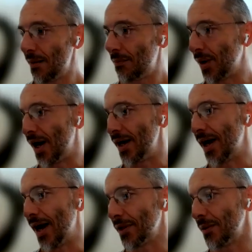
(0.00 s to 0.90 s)
But
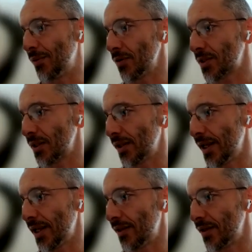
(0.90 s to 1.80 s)
I'm going to post a
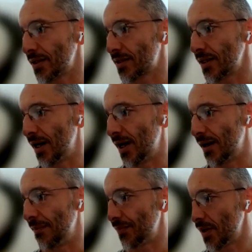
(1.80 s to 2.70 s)
link in this.
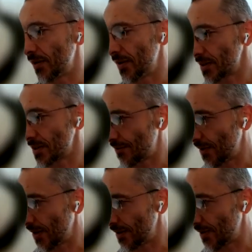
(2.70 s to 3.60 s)
Here it is. I
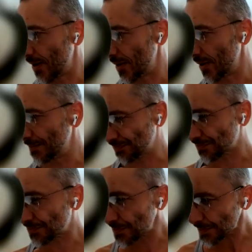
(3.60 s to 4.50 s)
finally found it.
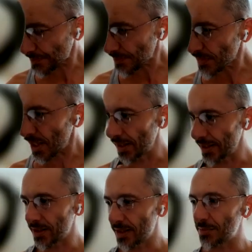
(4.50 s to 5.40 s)
A
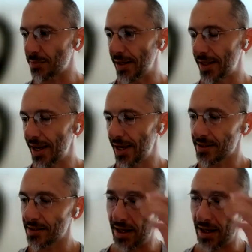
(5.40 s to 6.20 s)
link to this podcast.